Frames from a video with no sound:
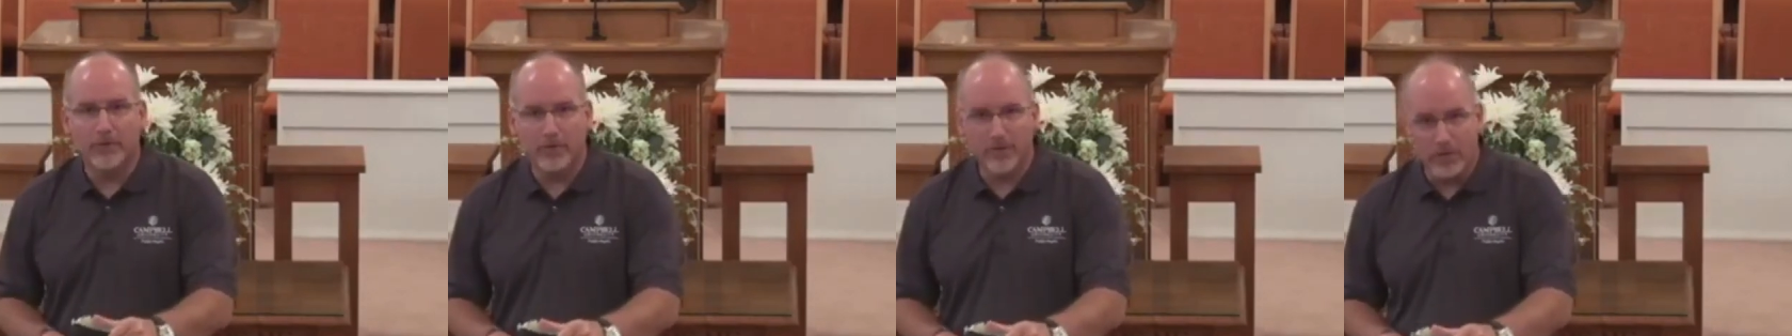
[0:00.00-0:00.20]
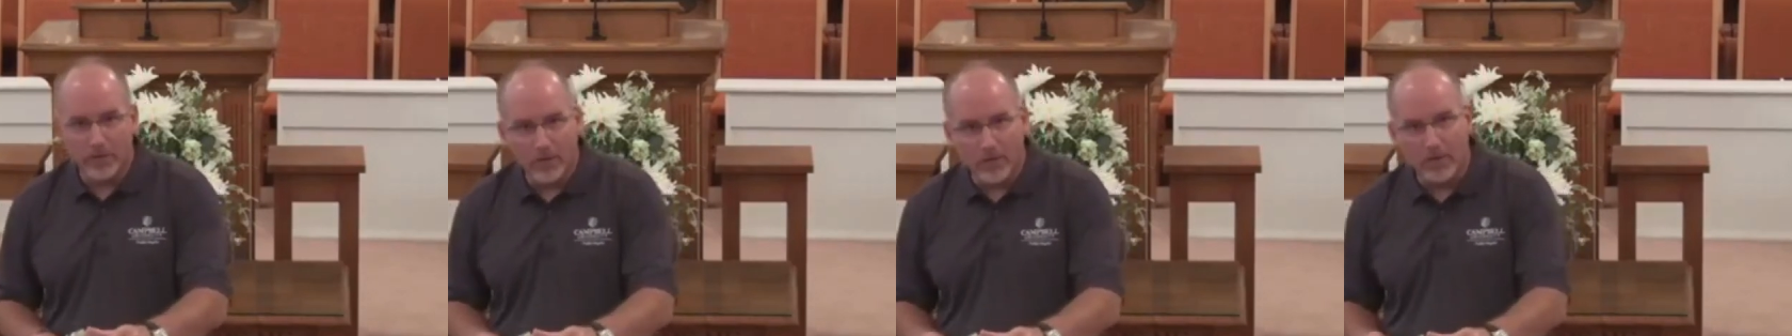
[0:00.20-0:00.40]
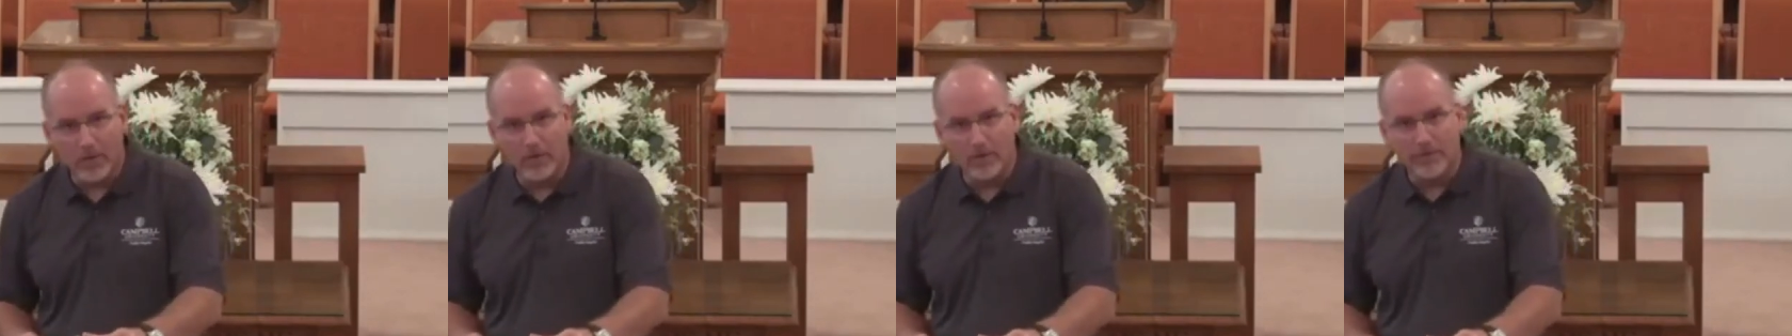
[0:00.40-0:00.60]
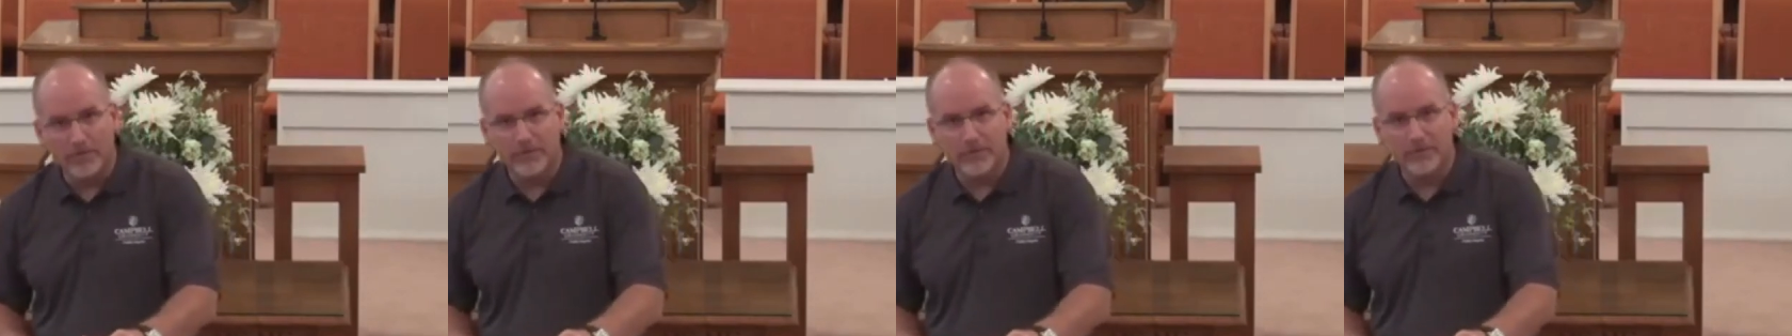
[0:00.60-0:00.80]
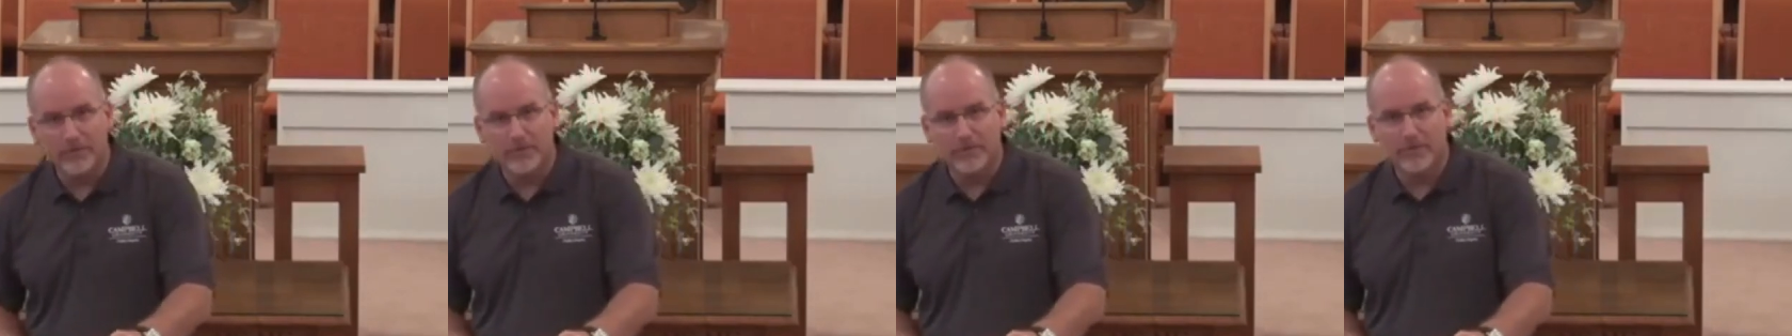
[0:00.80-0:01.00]

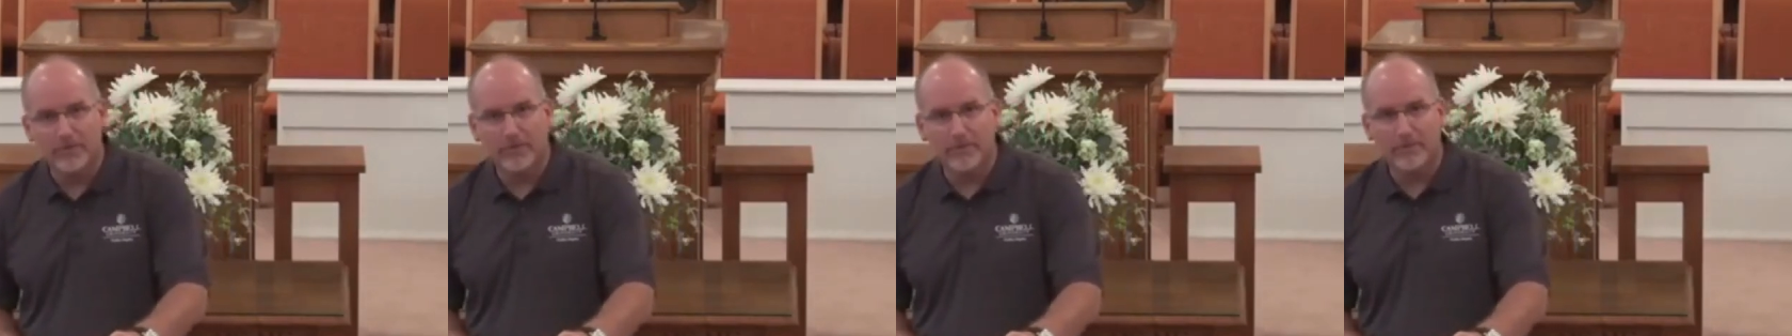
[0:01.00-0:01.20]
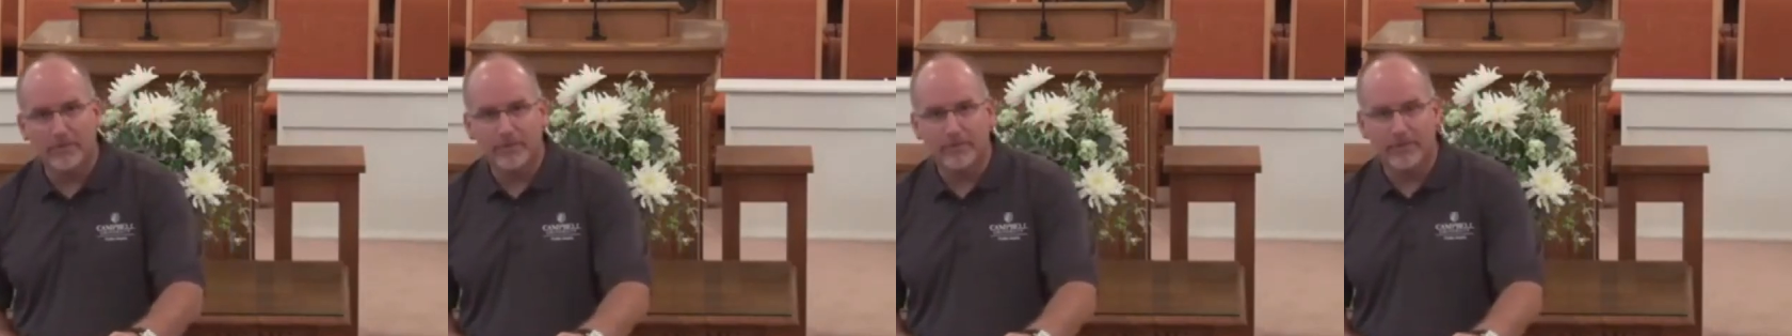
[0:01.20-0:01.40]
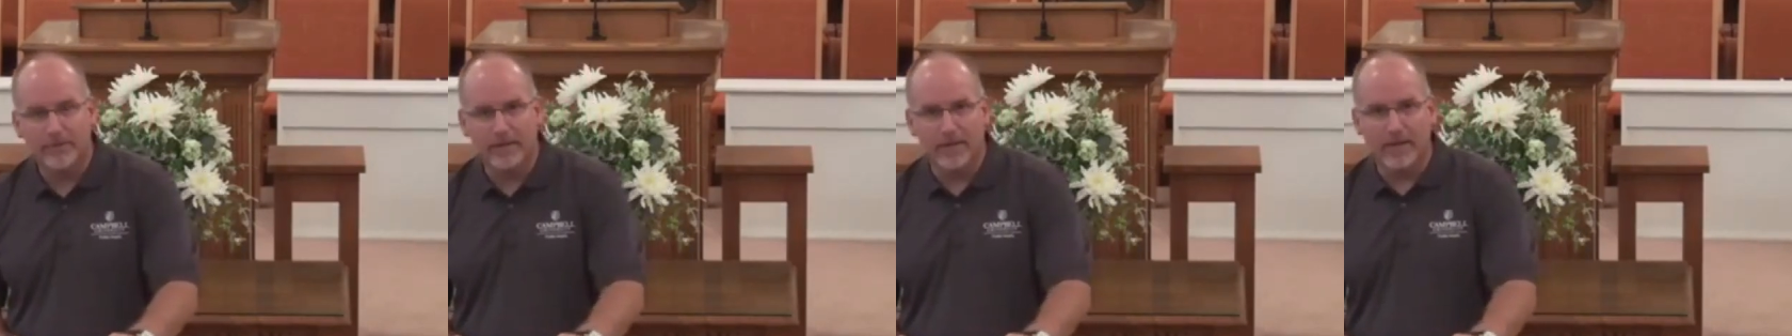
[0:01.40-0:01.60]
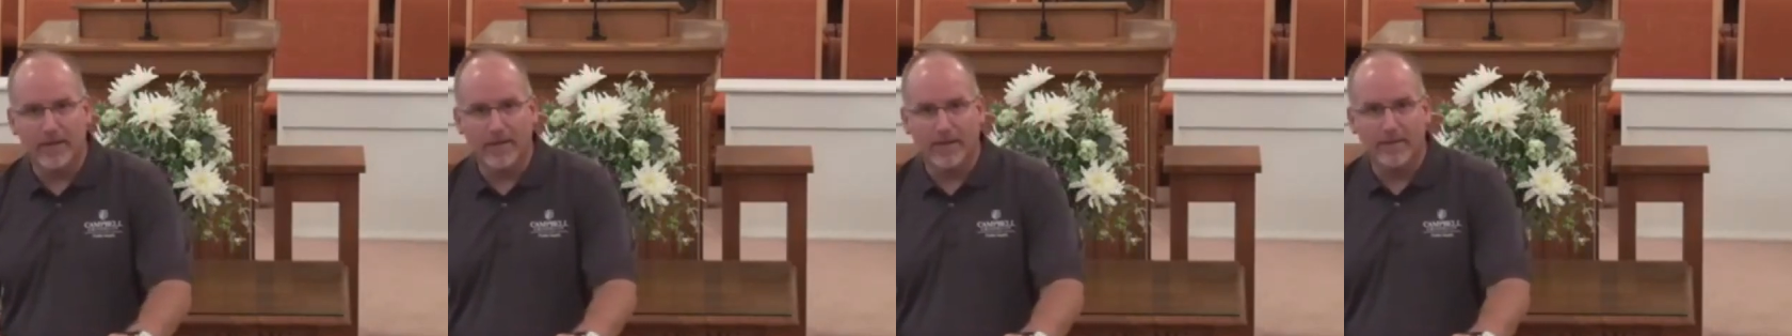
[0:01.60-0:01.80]
thought tonight.